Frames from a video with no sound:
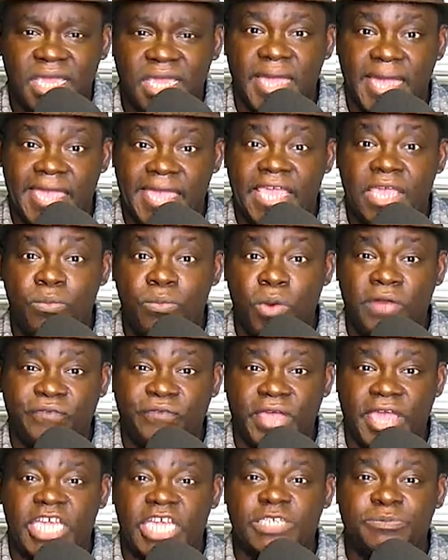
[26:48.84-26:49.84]
And he worked
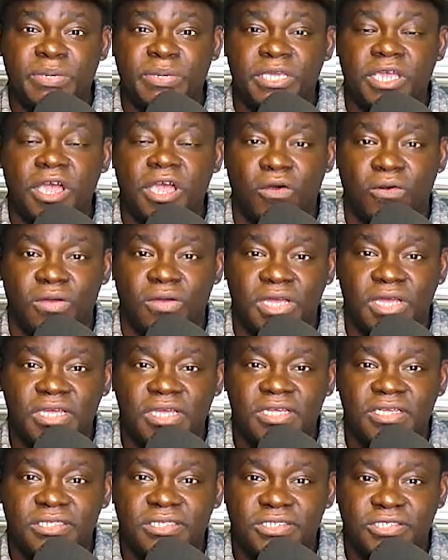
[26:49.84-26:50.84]
for HBO.
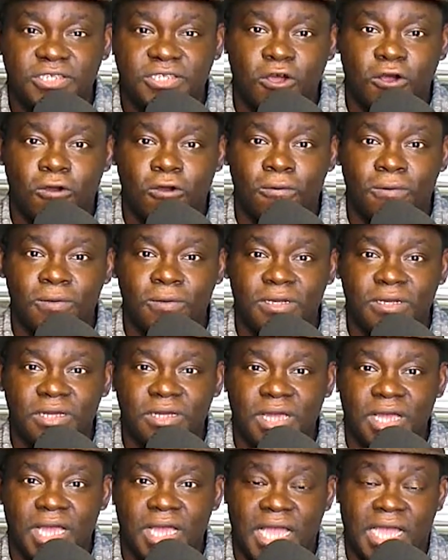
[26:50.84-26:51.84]
So
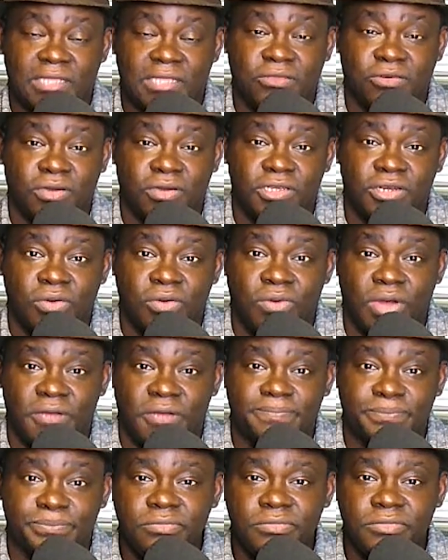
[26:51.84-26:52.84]
I thought, you know
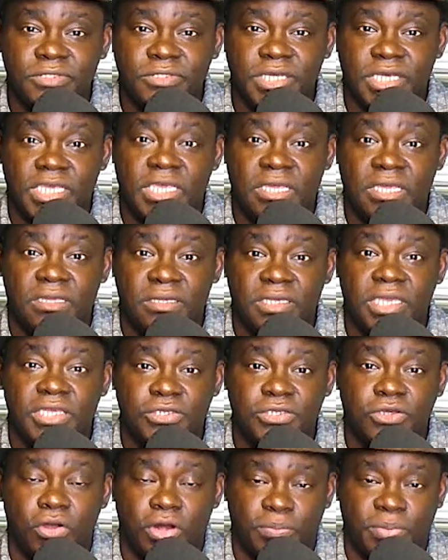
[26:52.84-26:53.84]
what?
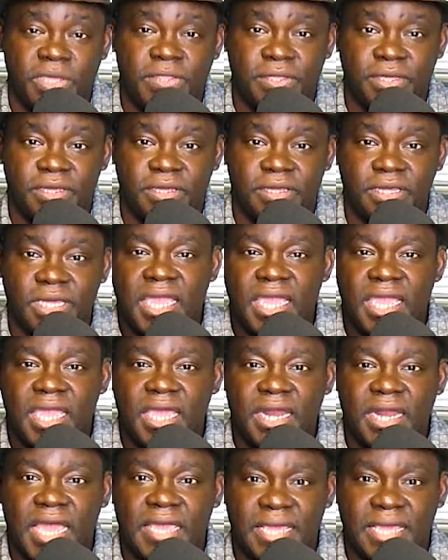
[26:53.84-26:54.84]
He's going to be there.
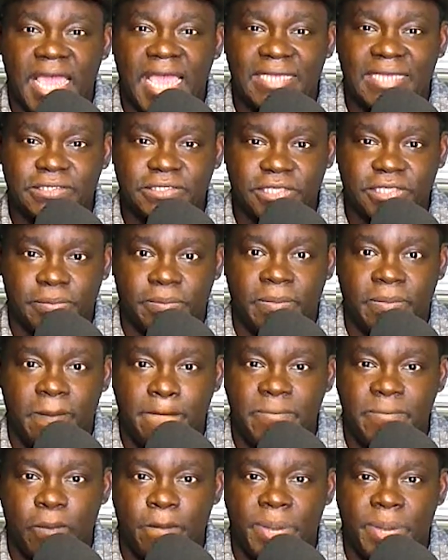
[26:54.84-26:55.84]
And I asked him,
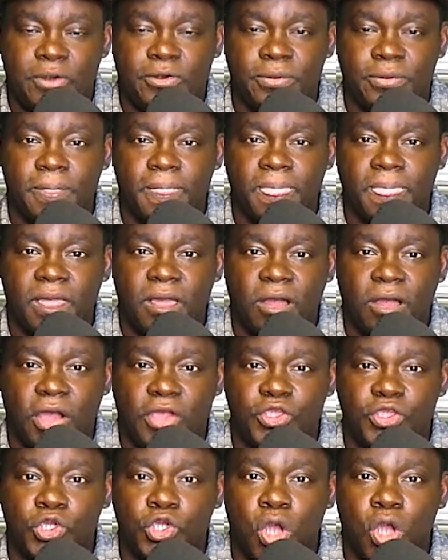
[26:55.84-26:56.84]
Bert,
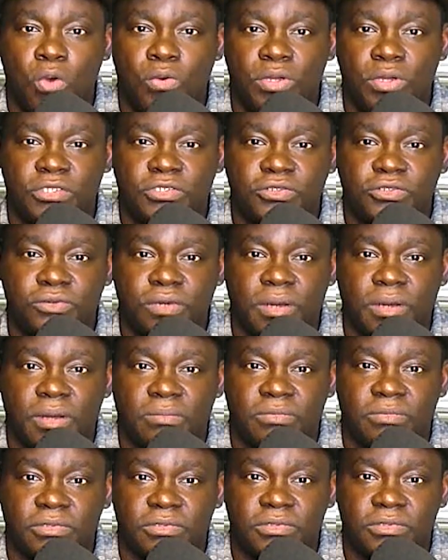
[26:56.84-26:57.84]
are you going
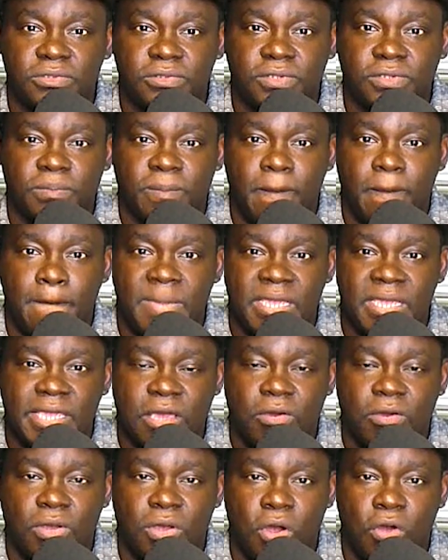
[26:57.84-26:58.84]
to the
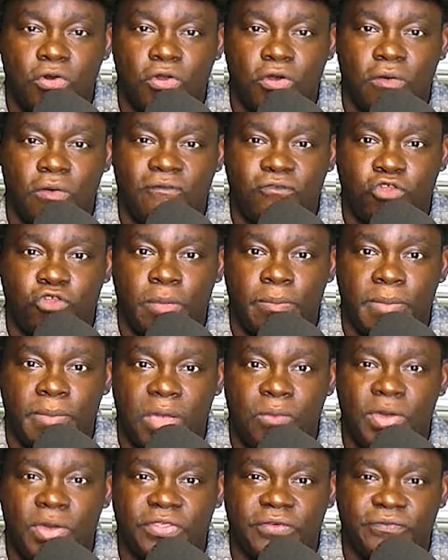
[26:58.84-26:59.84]
Miguel Cotto Floyd
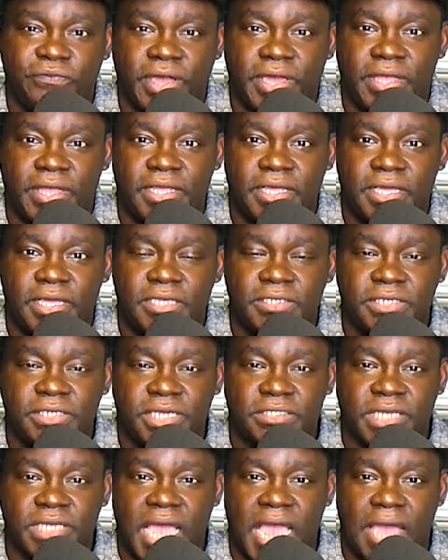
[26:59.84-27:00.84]
Mayweather fight? He
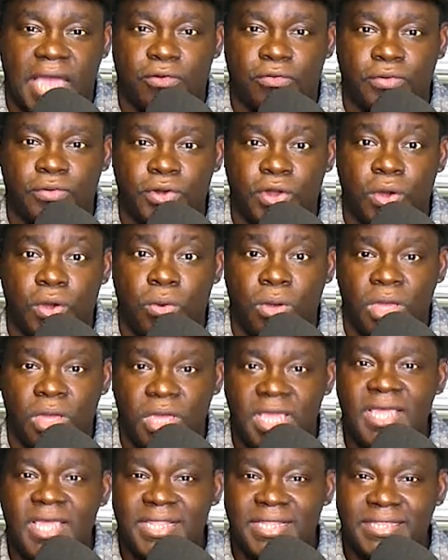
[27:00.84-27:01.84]
says, I don't know.
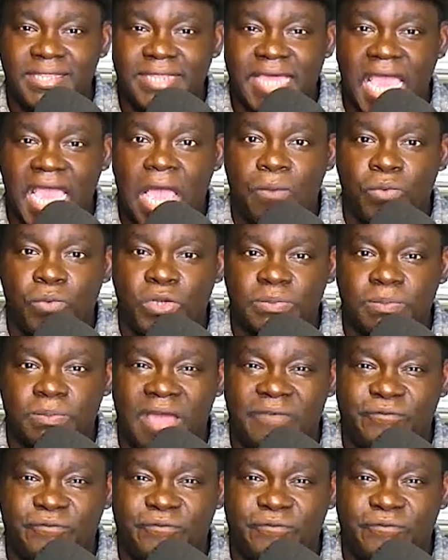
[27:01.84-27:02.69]
That was my